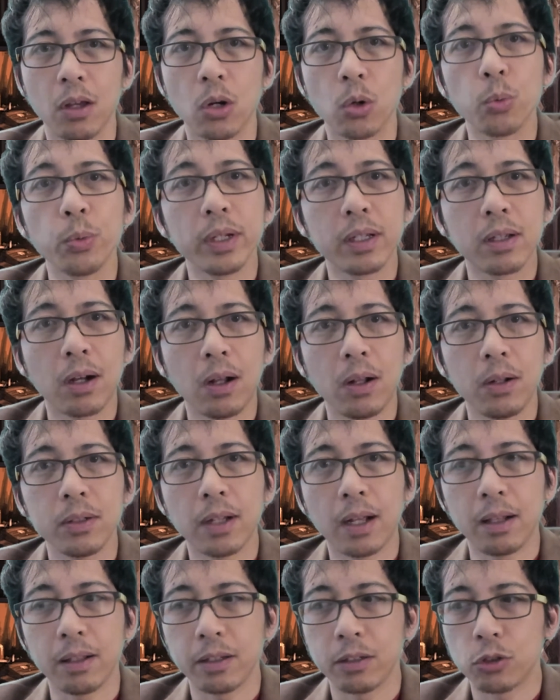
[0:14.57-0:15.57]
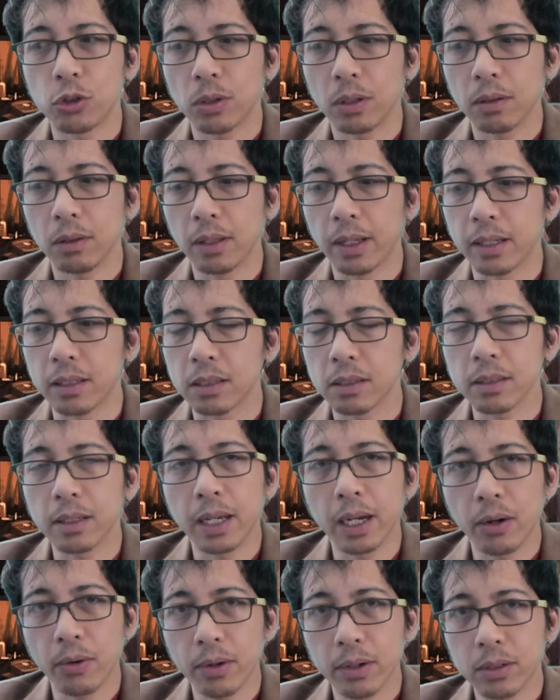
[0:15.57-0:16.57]
Recall knowledge lets
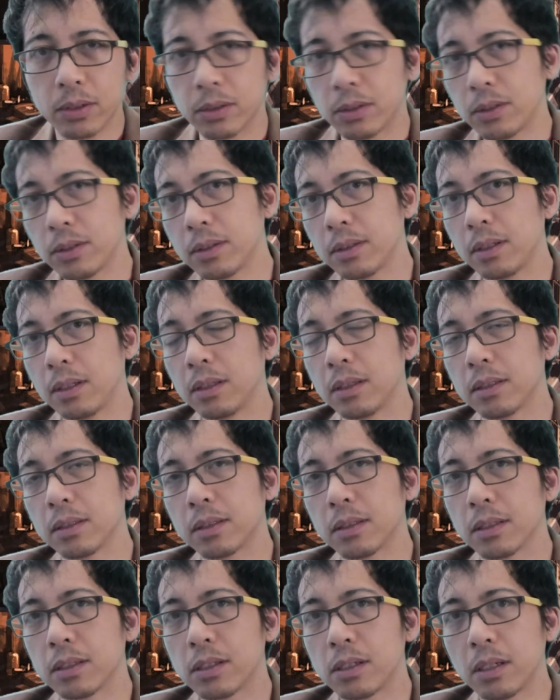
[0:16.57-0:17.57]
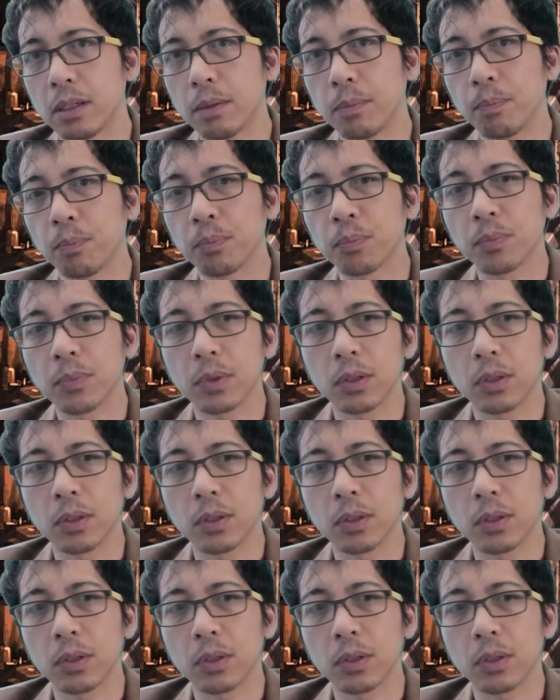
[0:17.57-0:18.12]
characters in the system